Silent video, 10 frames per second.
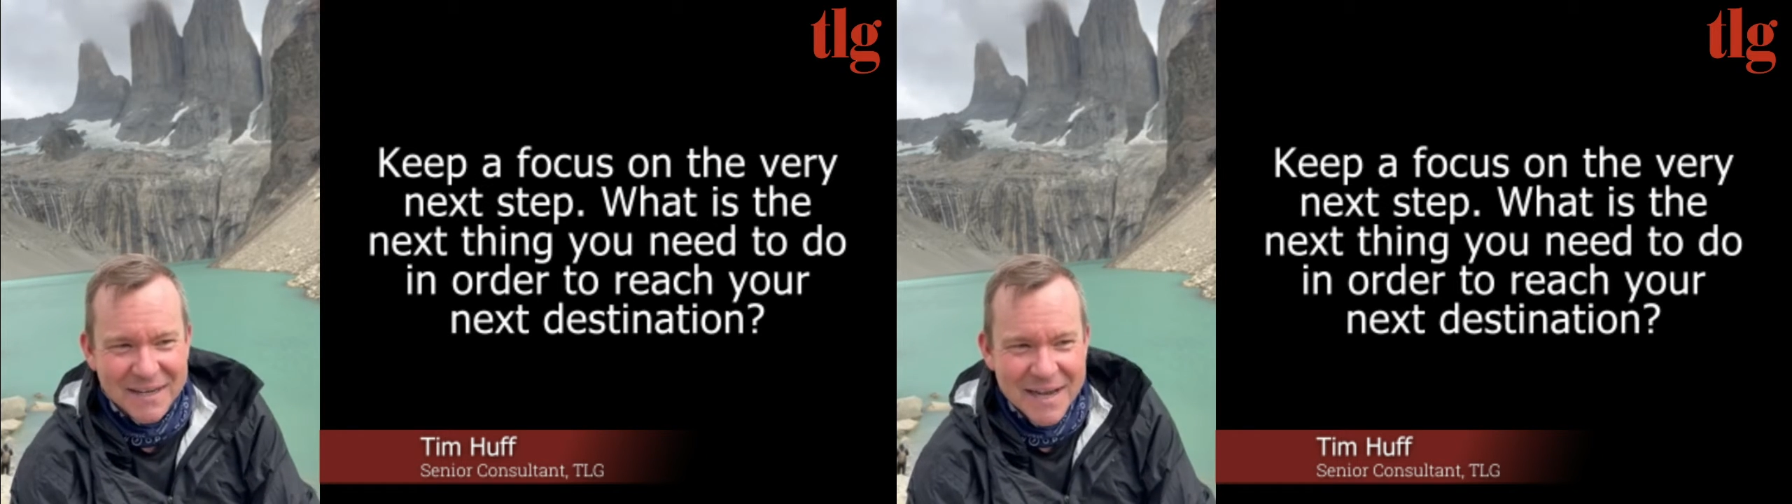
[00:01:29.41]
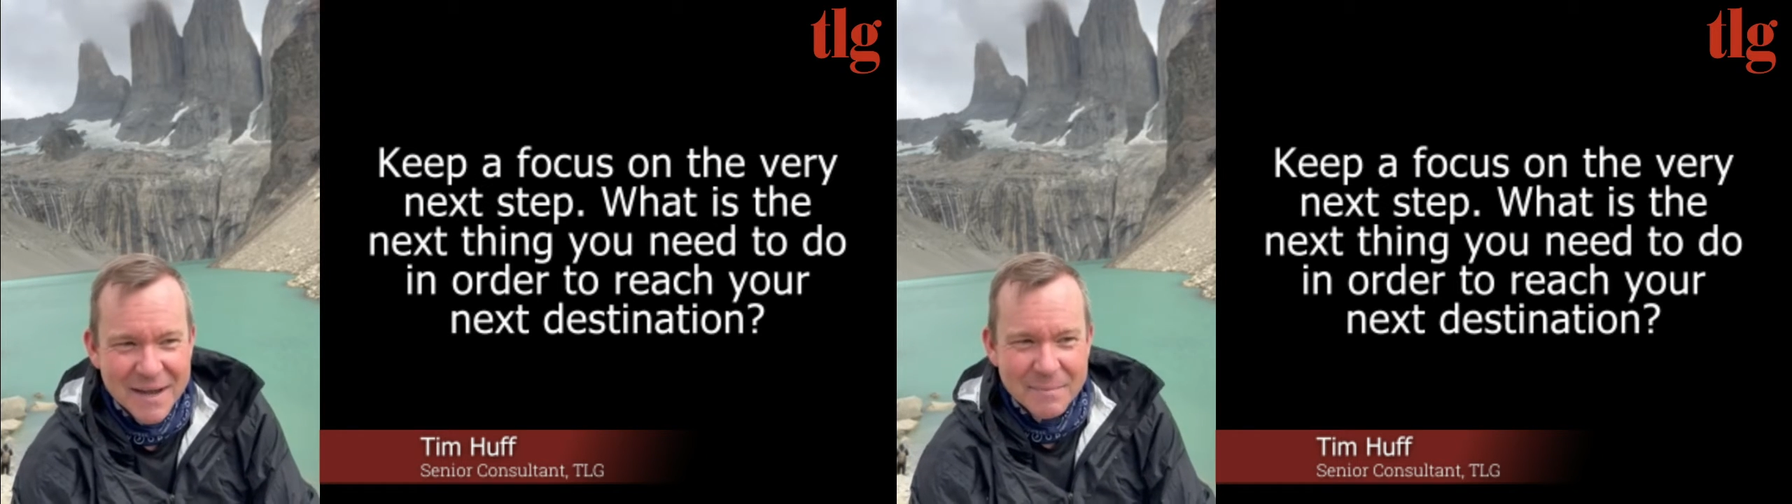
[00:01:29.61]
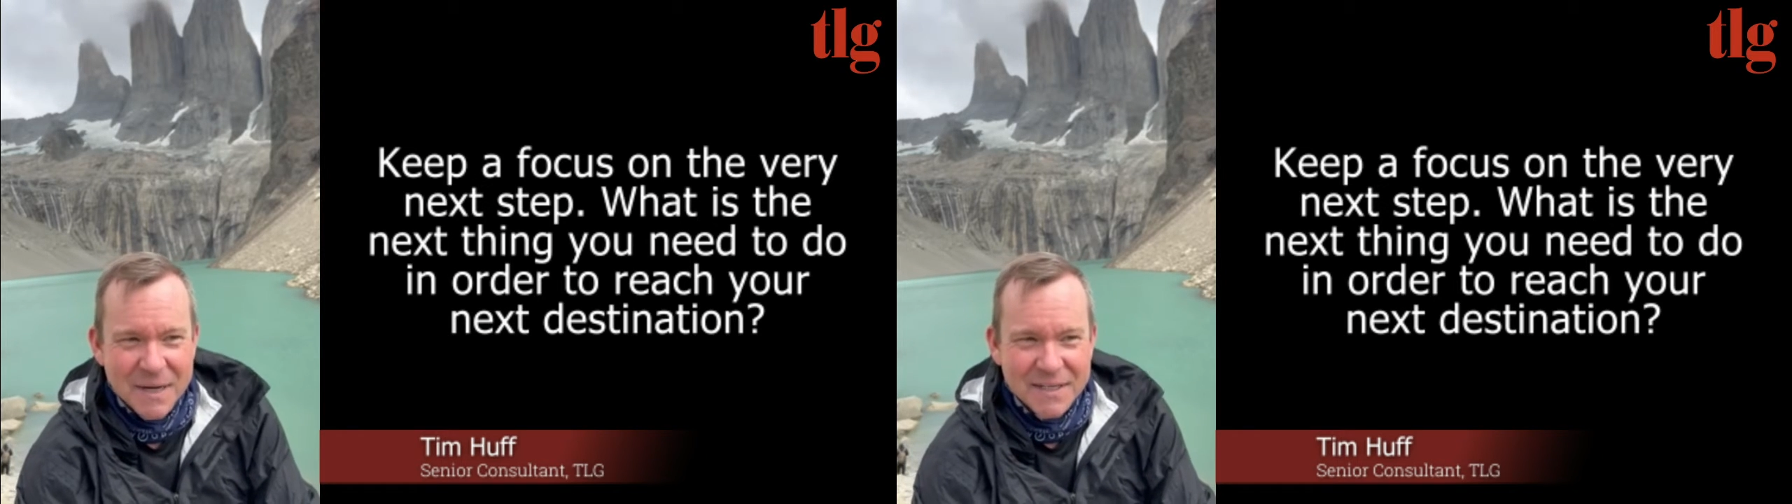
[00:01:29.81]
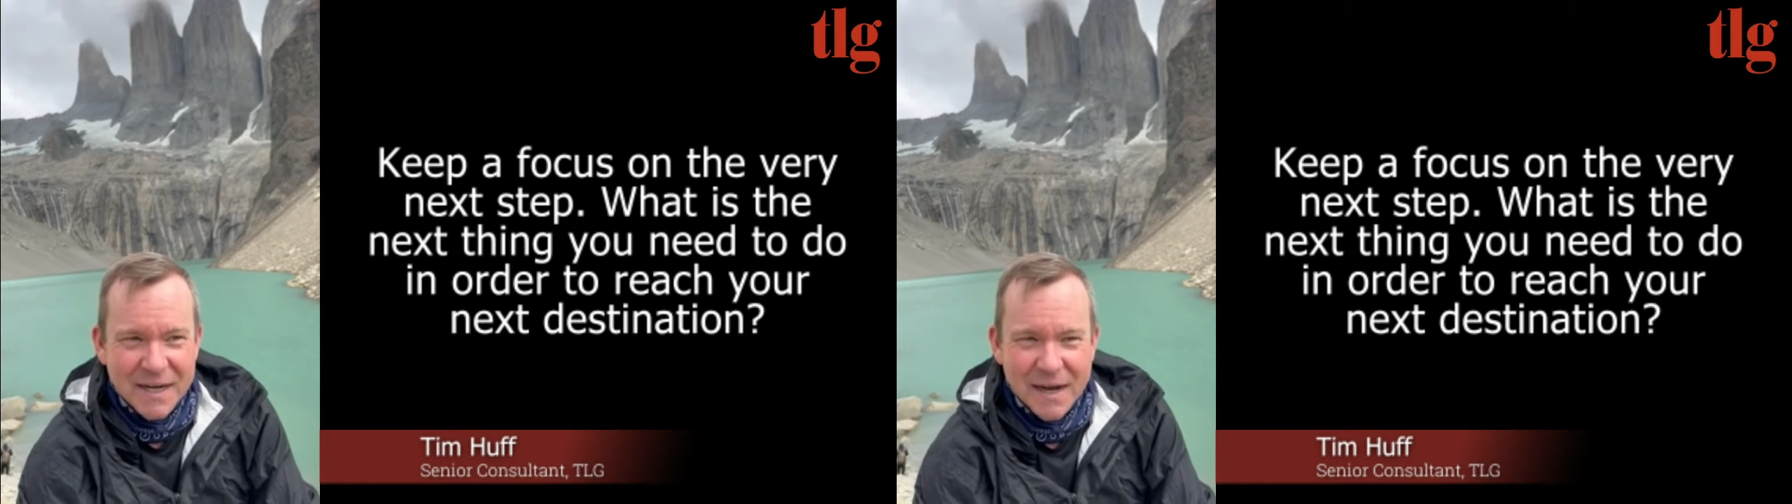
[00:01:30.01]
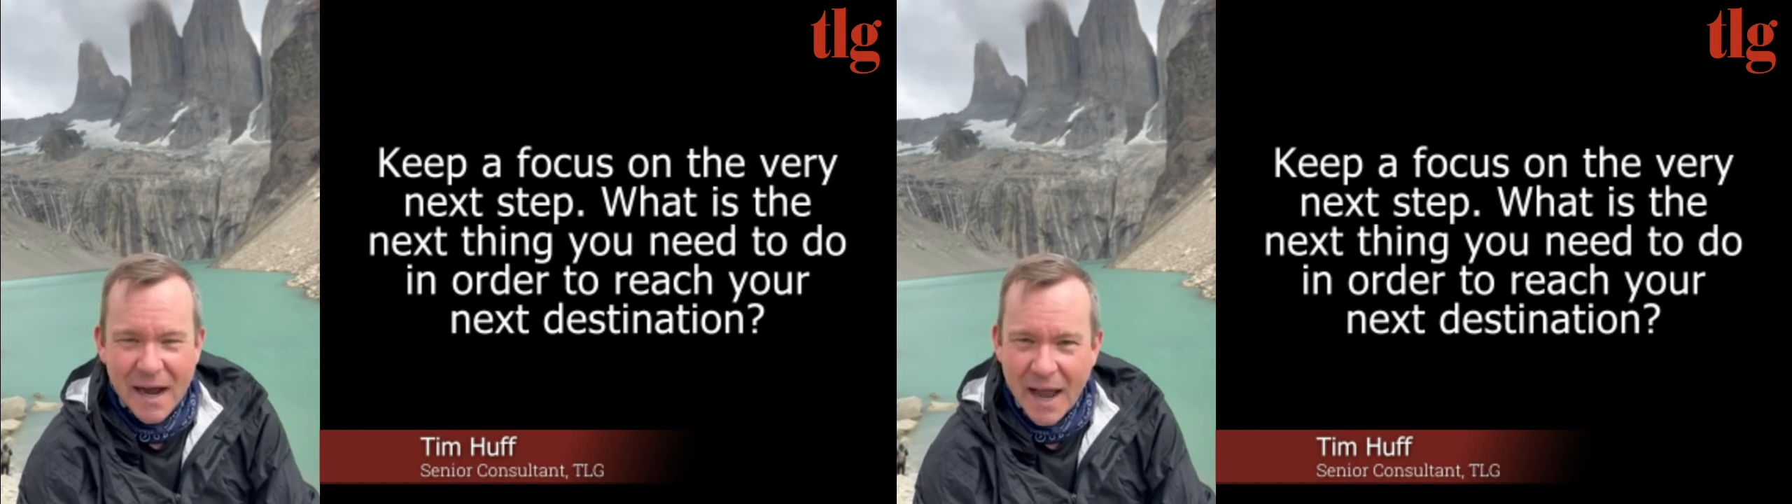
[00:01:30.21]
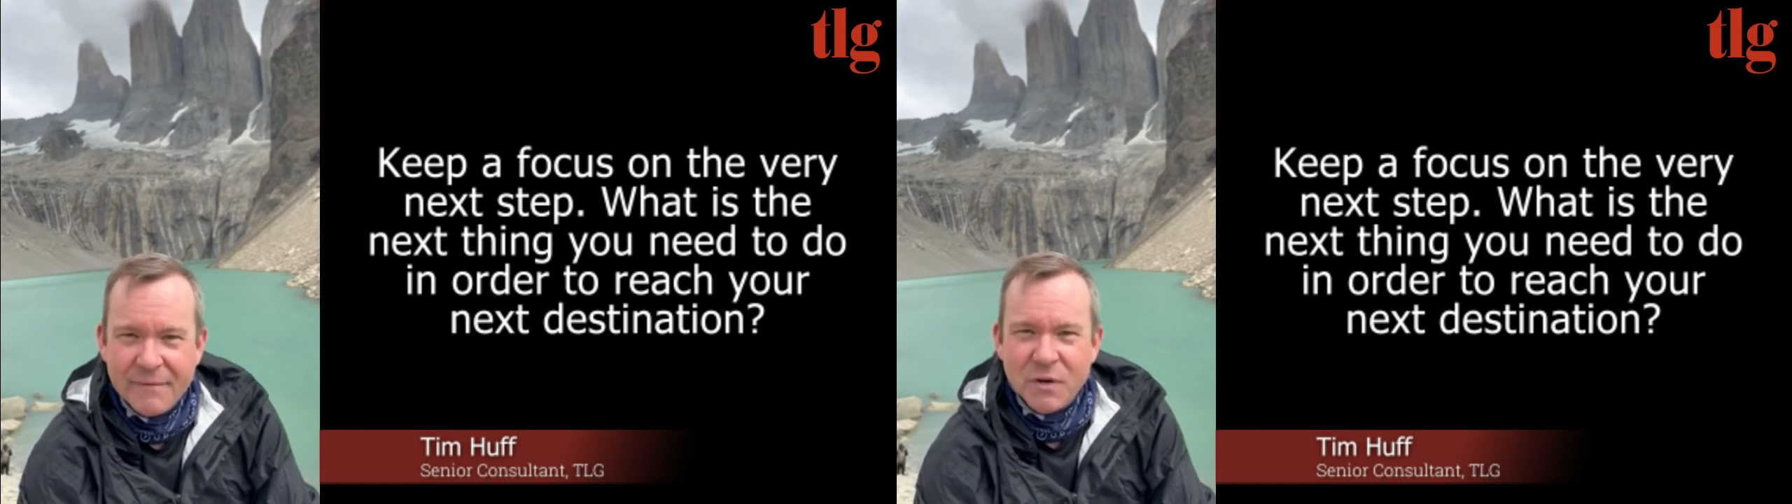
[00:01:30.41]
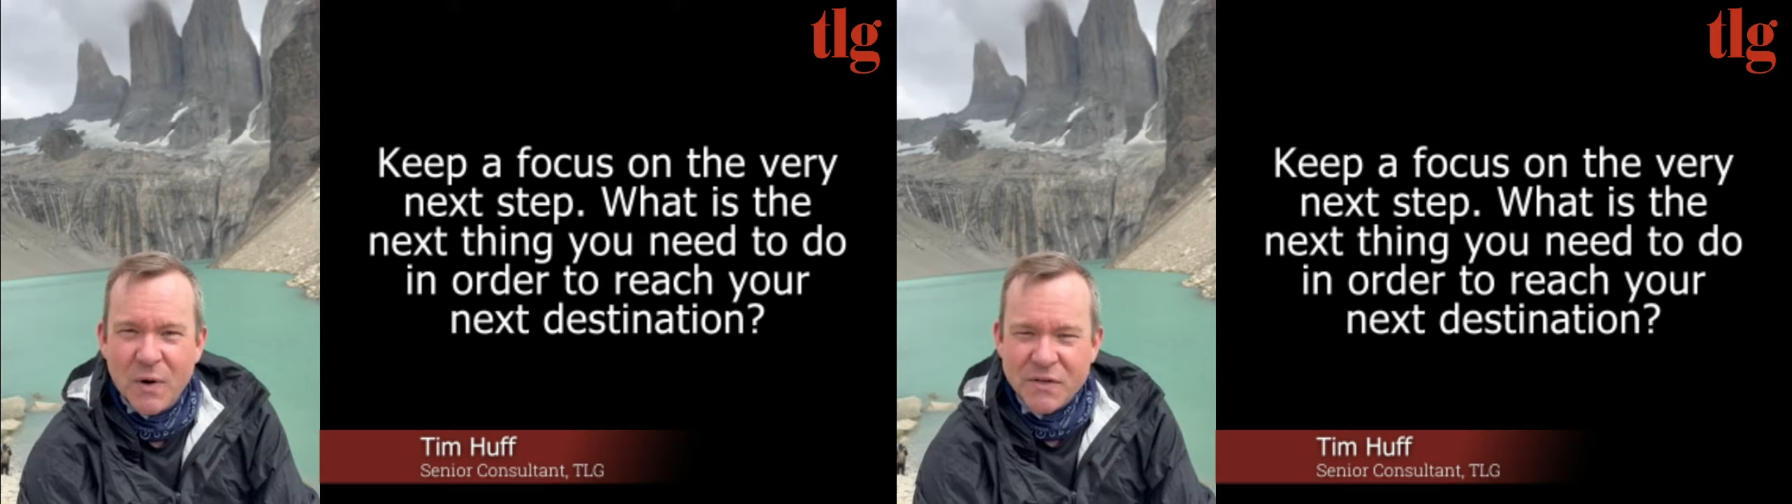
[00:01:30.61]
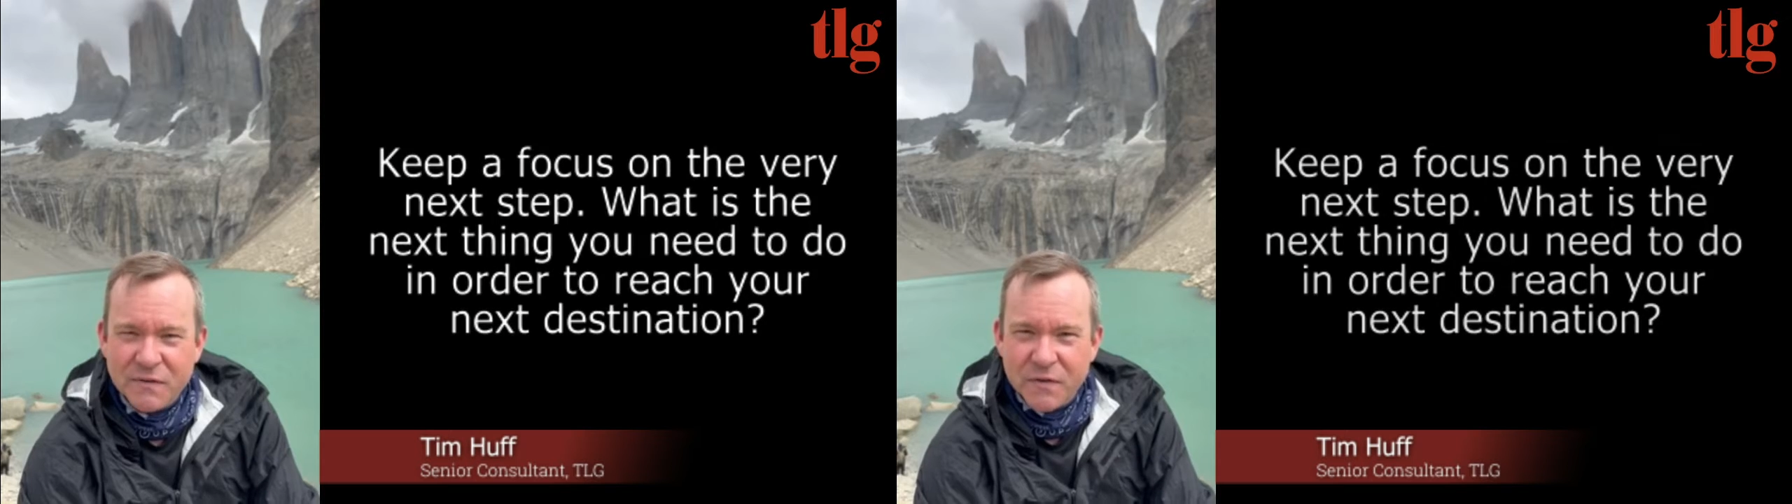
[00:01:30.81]
But I have a
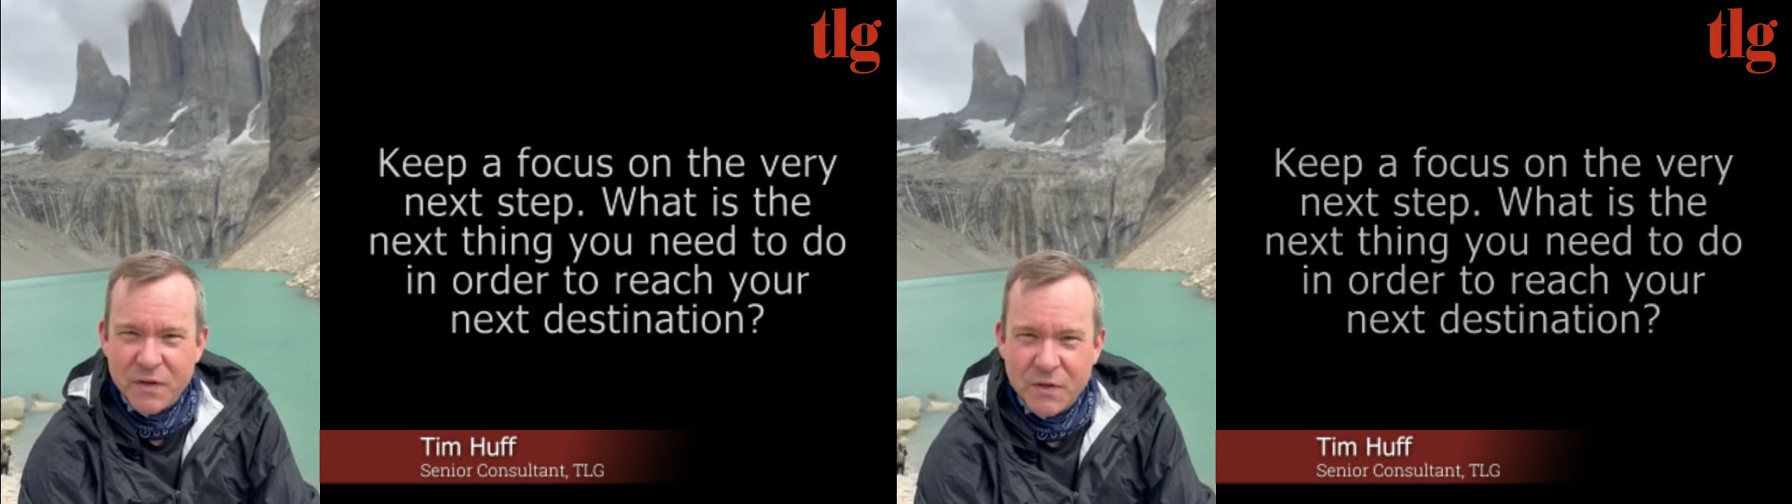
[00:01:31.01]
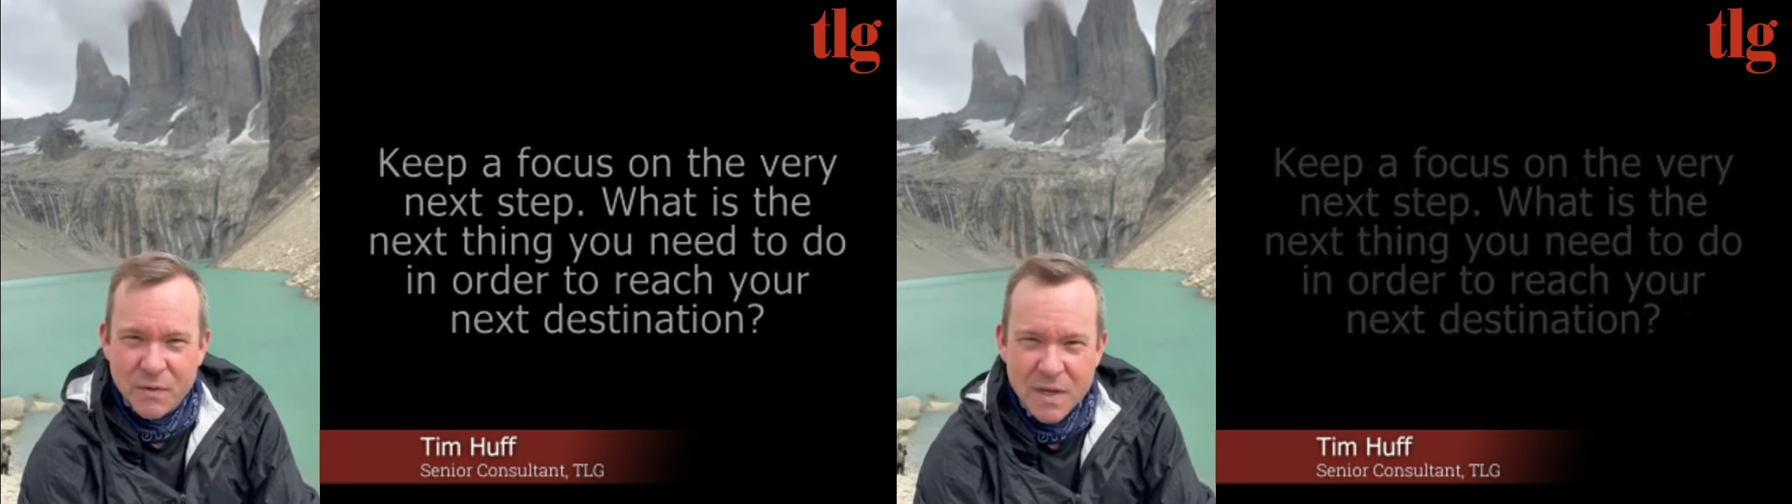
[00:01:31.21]
question for you.